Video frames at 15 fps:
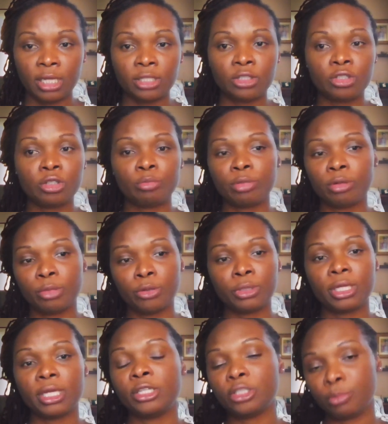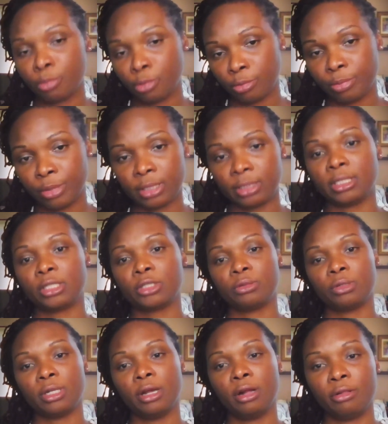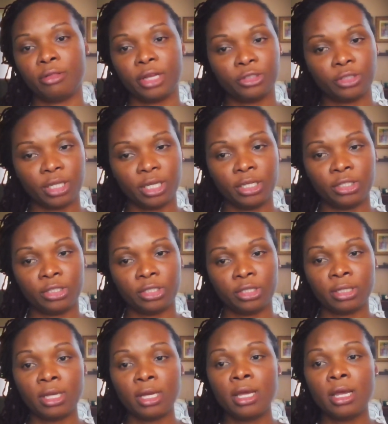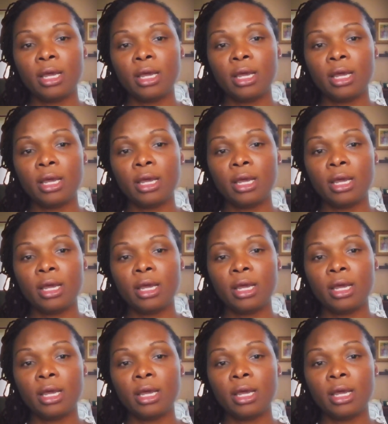is to promote age-appropriate sexual health education